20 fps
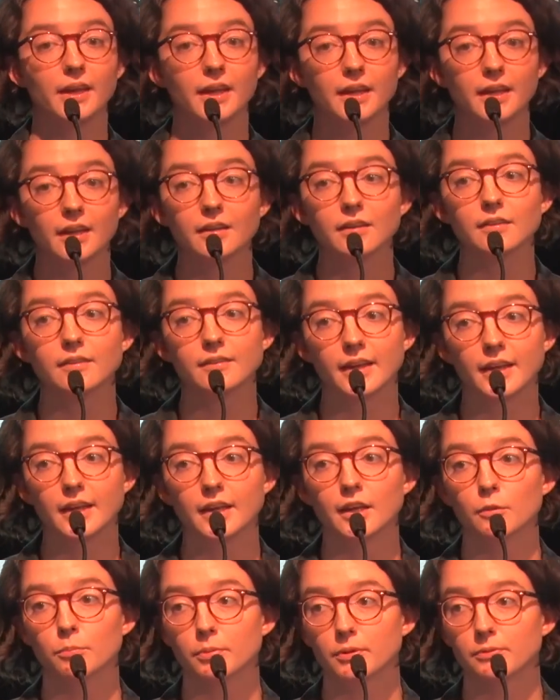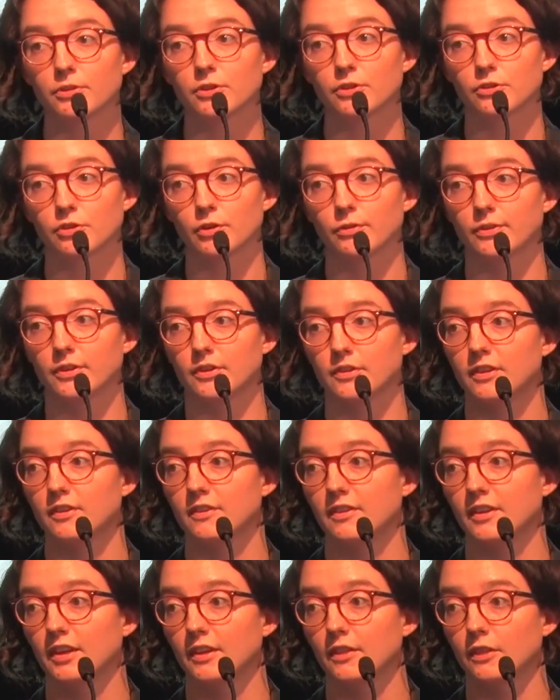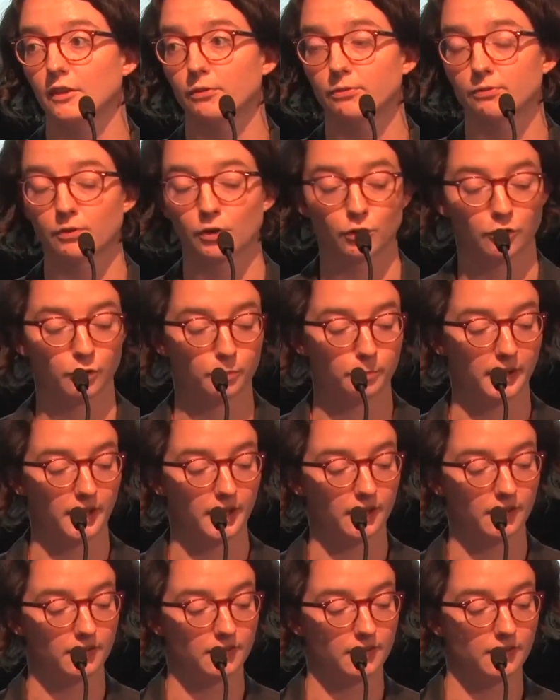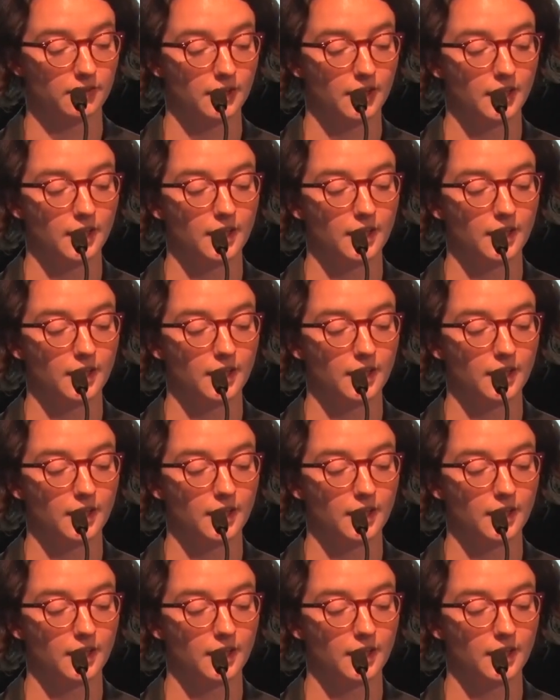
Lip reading: And take up of the services in the first place,